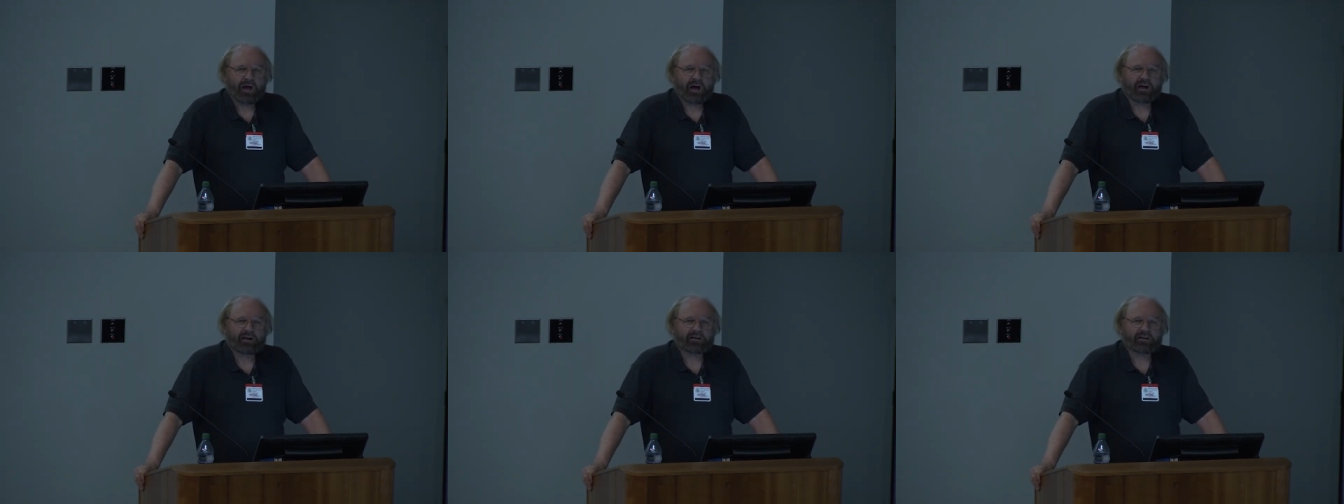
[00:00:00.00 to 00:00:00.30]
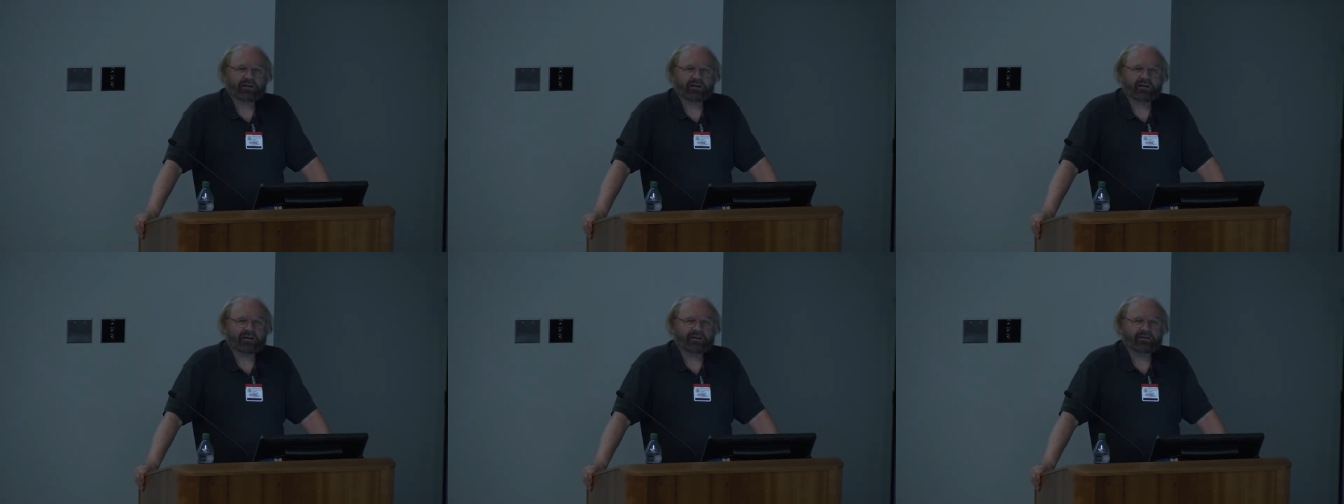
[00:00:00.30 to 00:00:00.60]
I
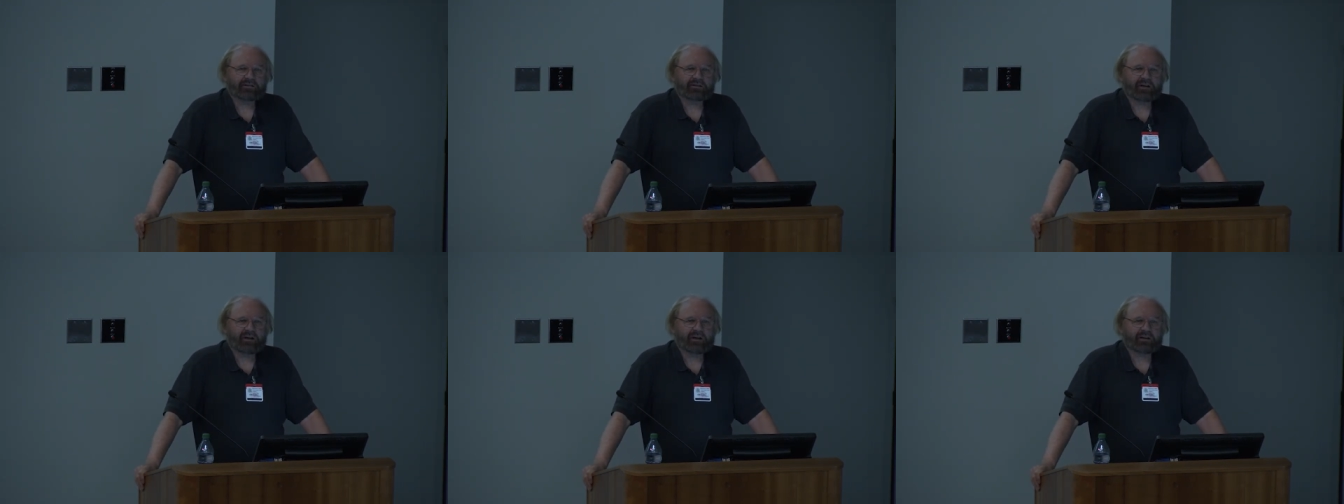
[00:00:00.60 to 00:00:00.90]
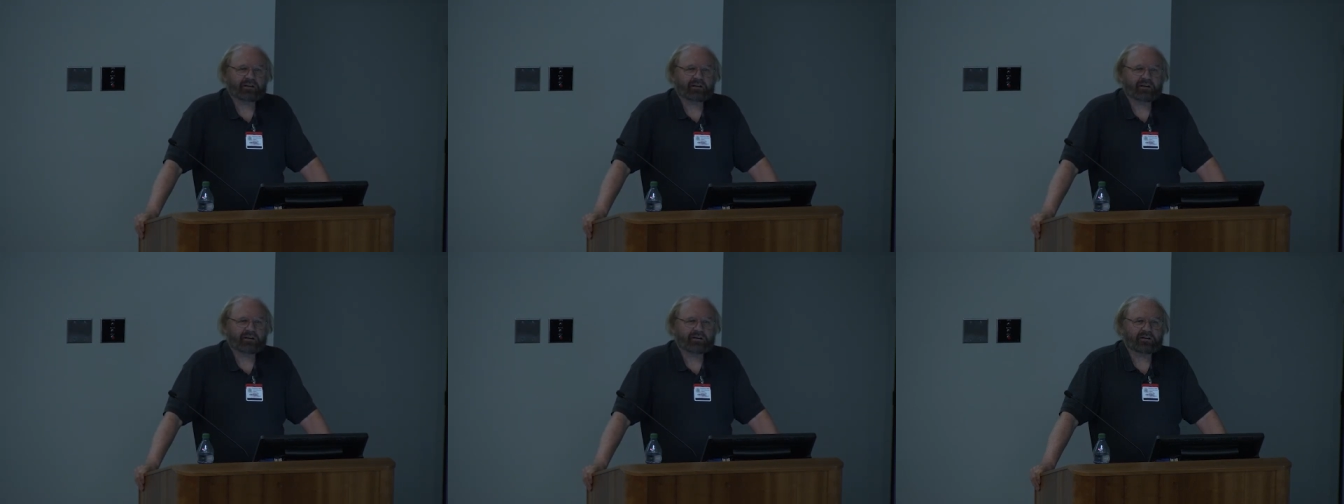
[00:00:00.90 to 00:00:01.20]
can't,
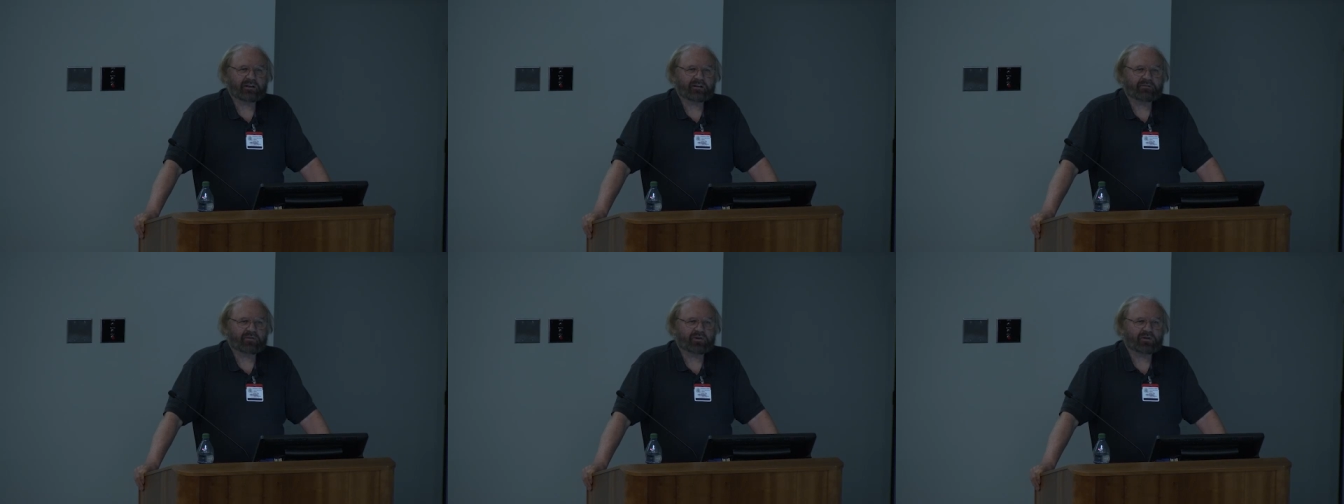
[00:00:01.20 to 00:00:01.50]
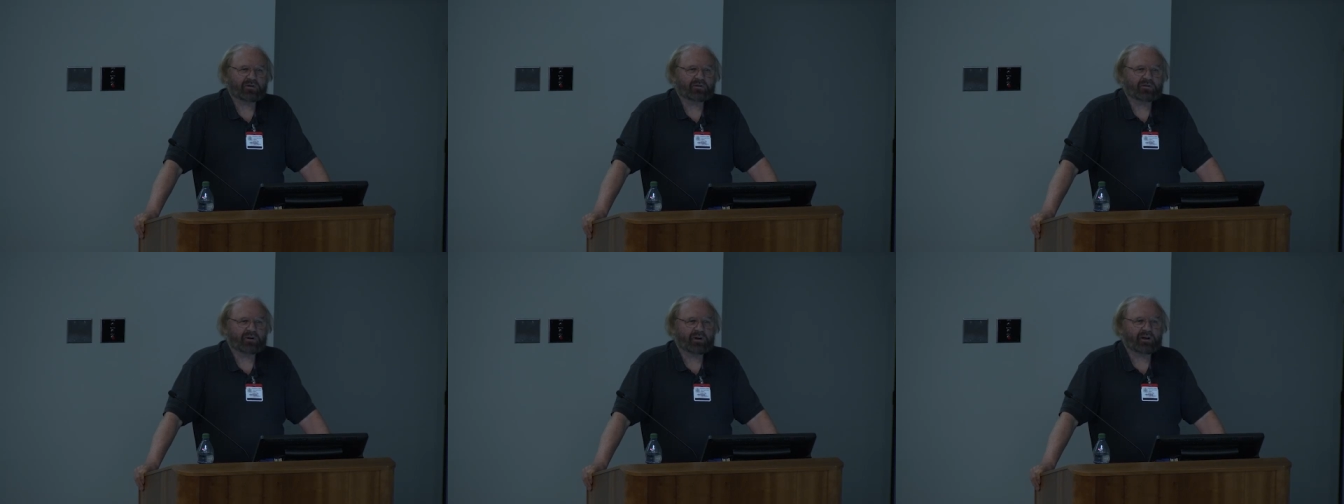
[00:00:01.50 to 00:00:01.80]
I can't give
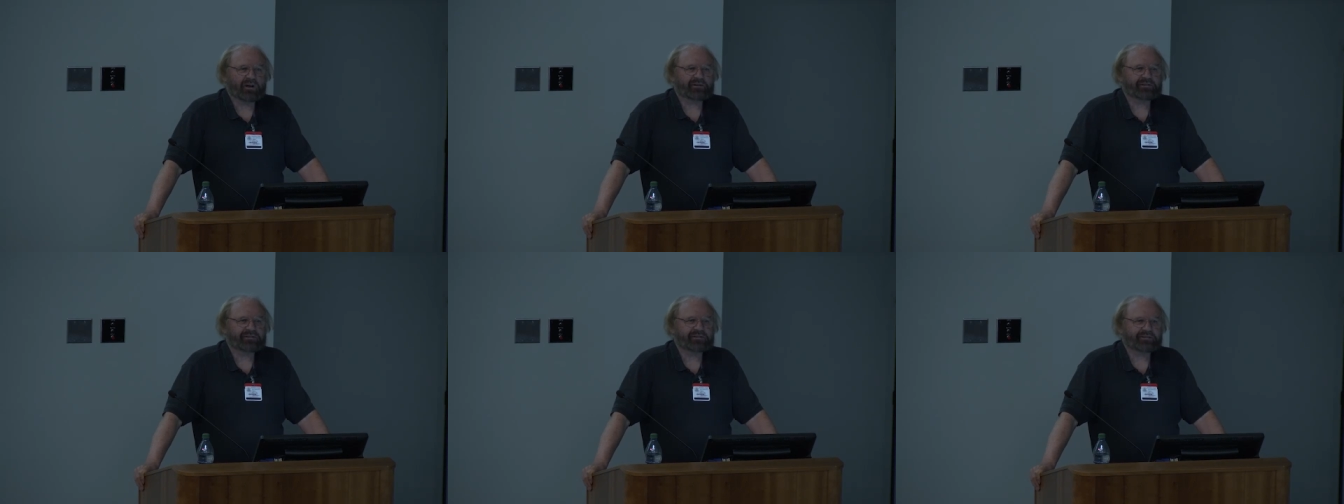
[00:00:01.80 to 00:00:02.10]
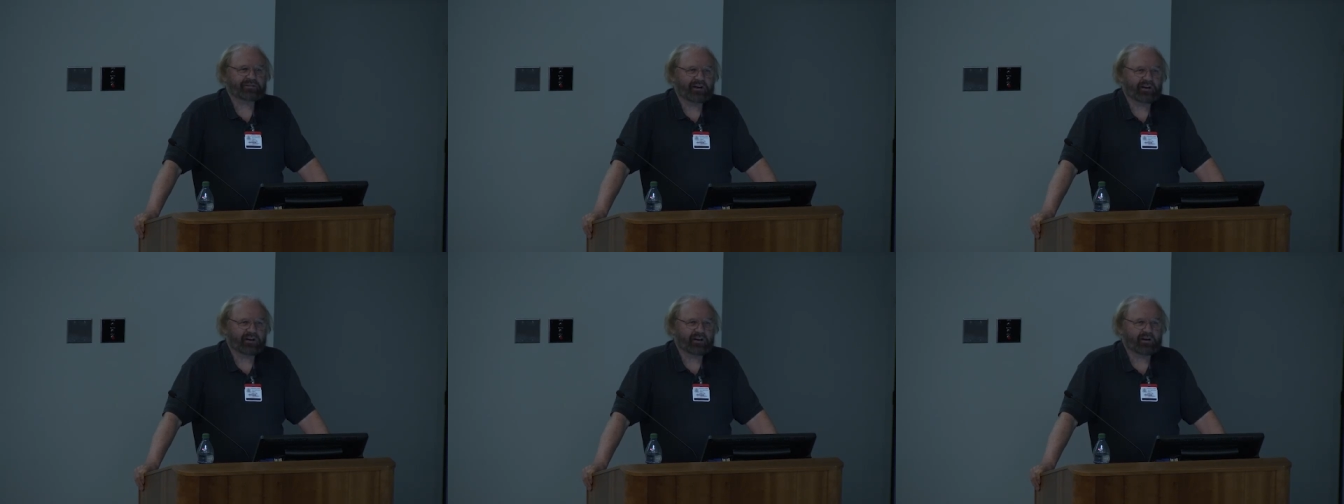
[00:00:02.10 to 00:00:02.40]
you a
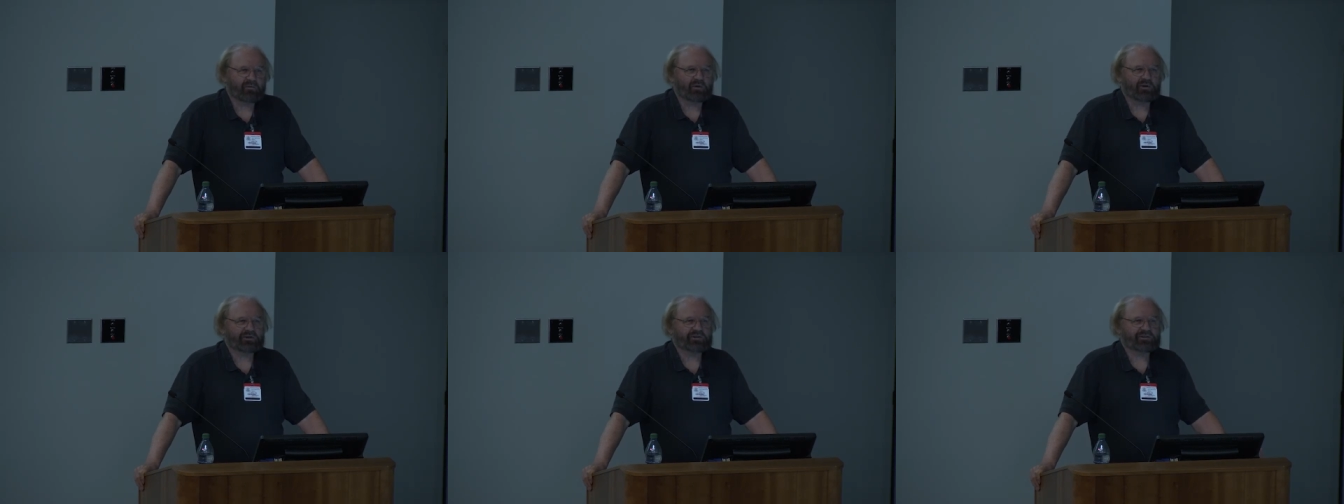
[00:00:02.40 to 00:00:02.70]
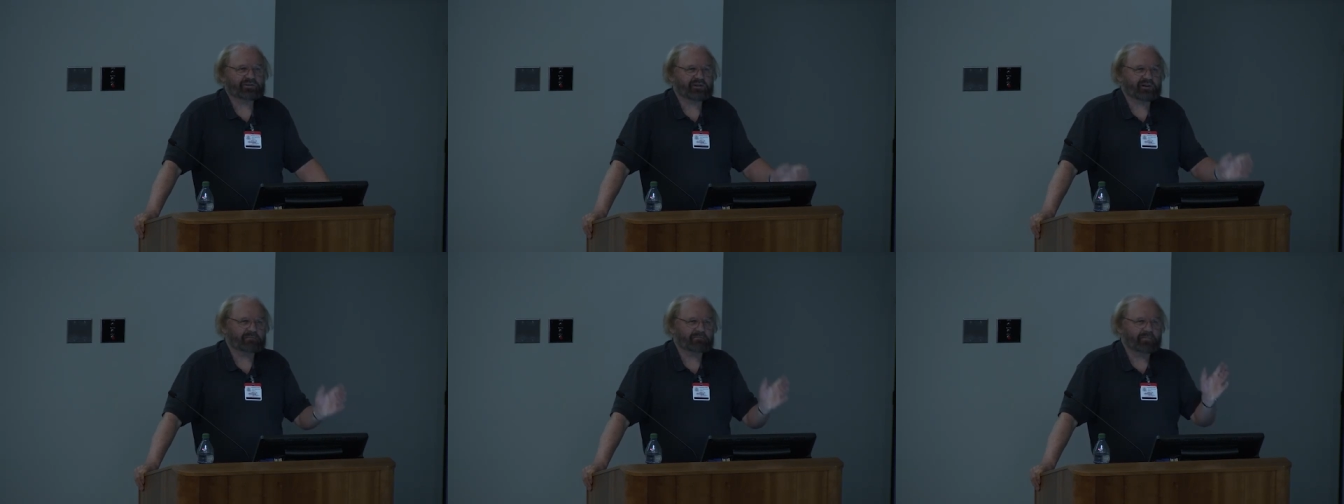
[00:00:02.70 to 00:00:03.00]
study which
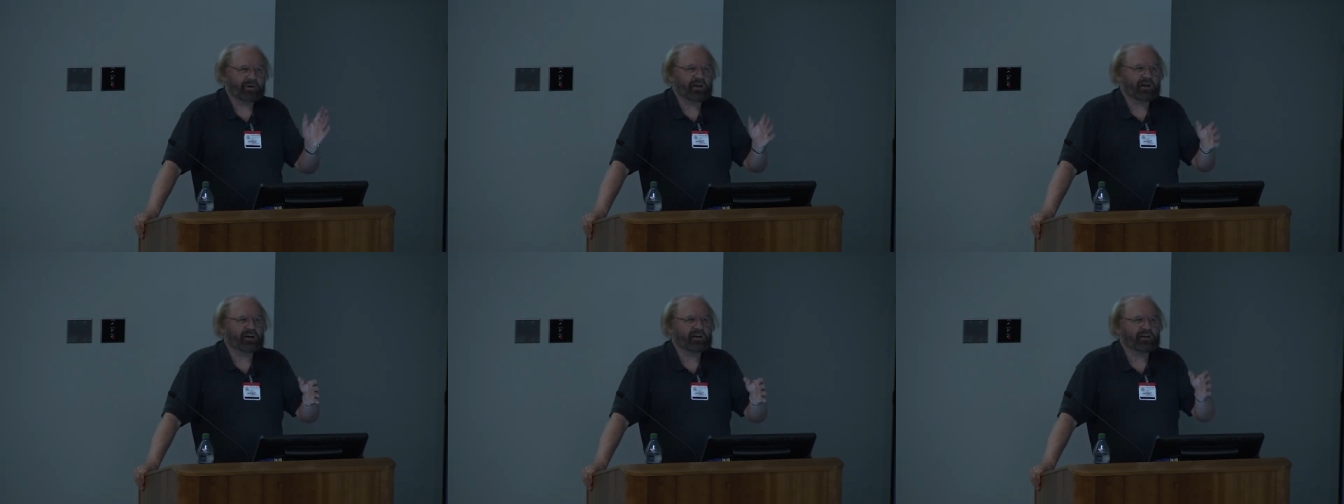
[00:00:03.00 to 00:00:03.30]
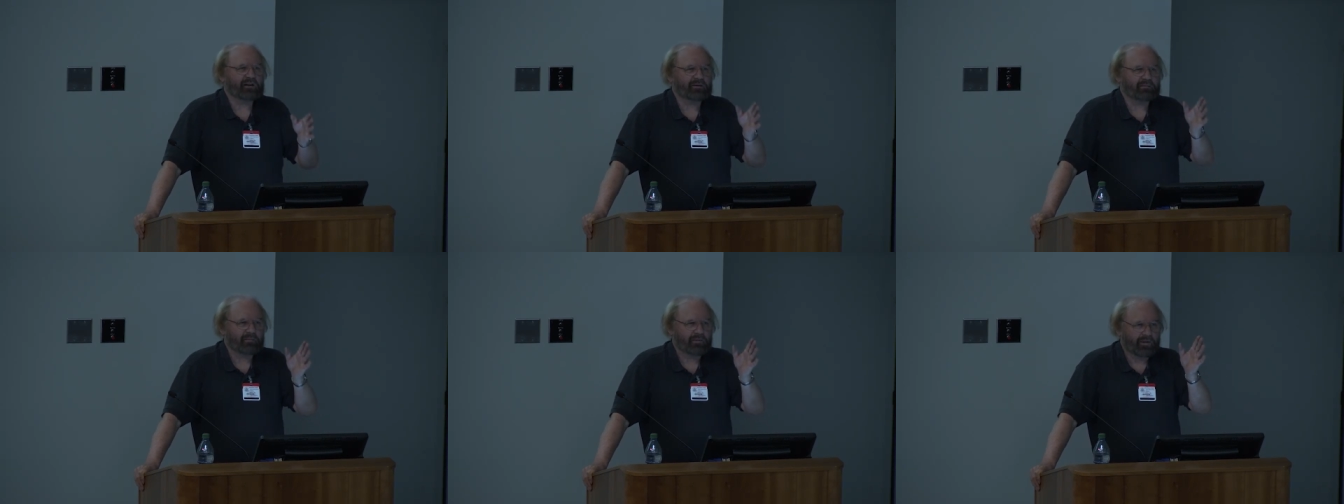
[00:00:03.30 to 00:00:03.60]
has
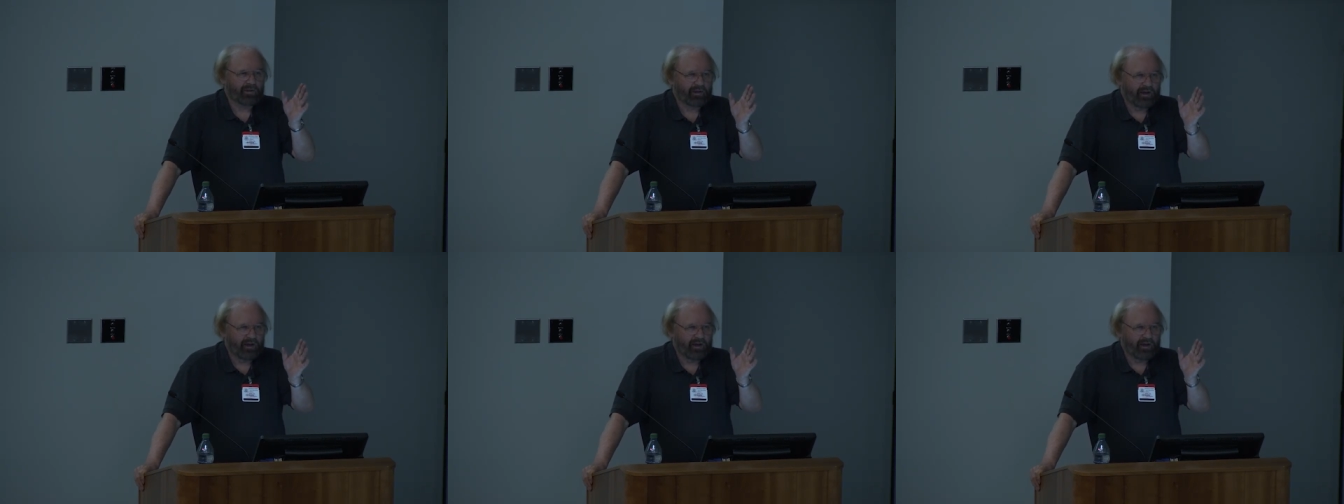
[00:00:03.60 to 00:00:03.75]
compared